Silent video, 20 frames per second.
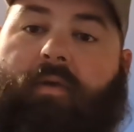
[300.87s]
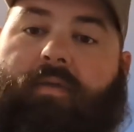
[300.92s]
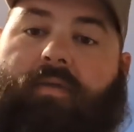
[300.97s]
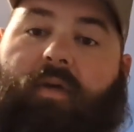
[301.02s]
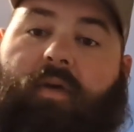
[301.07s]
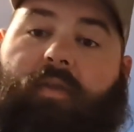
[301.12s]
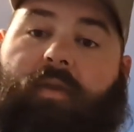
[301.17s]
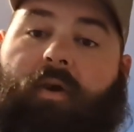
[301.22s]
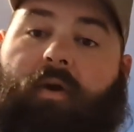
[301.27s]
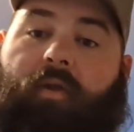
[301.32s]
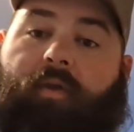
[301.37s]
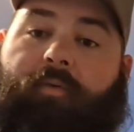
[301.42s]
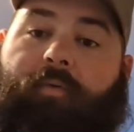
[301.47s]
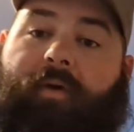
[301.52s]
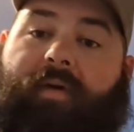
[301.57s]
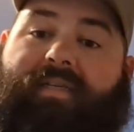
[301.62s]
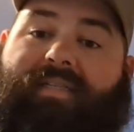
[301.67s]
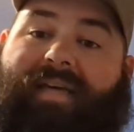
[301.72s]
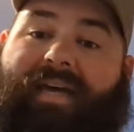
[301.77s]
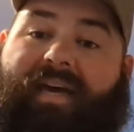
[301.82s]
So the only
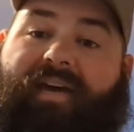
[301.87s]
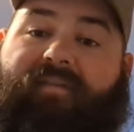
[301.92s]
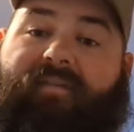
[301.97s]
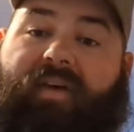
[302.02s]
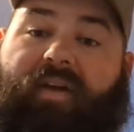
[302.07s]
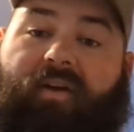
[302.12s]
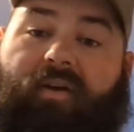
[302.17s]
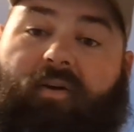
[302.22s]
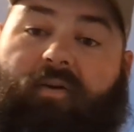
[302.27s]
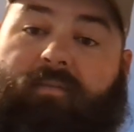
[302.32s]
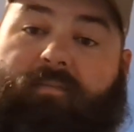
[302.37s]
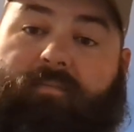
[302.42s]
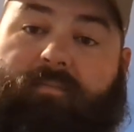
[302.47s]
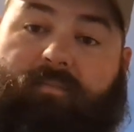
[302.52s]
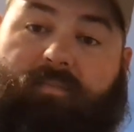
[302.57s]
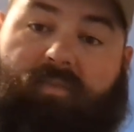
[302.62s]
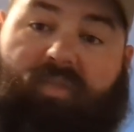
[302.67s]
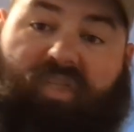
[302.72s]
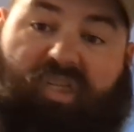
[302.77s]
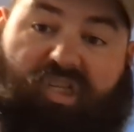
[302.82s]
rigs I have that are
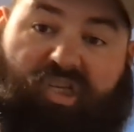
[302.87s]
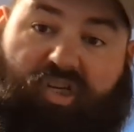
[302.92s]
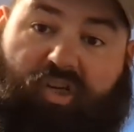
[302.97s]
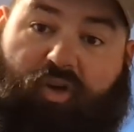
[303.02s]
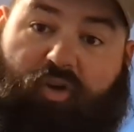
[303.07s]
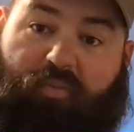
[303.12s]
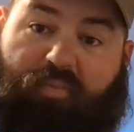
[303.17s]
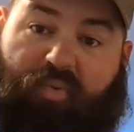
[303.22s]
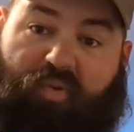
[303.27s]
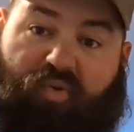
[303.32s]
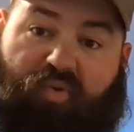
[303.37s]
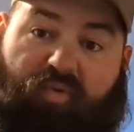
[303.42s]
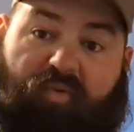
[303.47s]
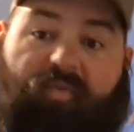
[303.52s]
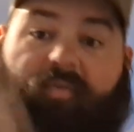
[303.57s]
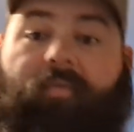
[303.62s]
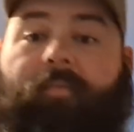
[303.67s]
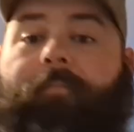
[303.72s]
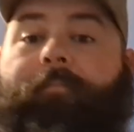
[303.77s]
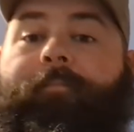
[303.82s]

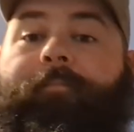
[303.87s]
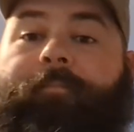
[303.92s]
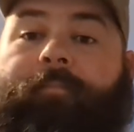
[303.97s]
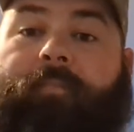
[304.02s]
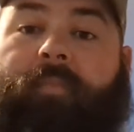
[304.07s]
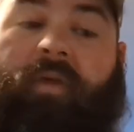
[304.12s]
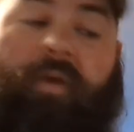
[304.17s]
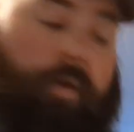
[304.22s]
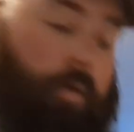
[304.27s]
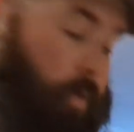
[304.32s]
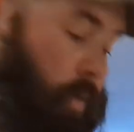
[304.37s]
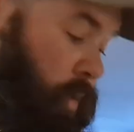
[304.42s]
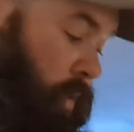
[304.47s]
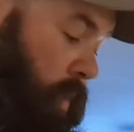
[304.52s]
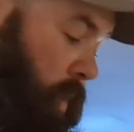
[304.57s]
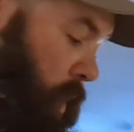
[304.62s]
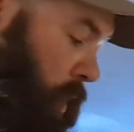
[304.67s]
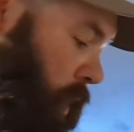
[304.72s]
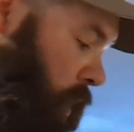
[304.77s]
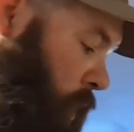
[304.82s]
snowproof
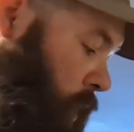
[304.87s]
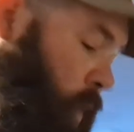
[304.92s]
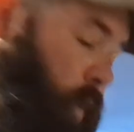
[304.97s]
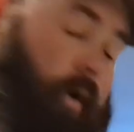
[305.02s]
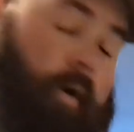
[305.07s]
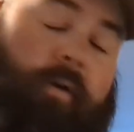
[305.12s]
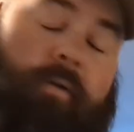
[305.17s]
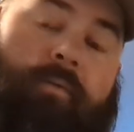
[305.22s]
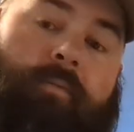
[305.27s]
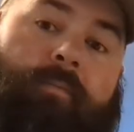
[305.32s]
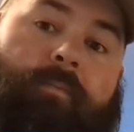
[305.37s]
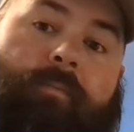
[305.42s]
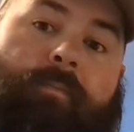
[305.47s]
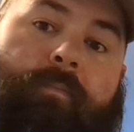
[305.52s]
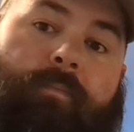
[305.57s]
are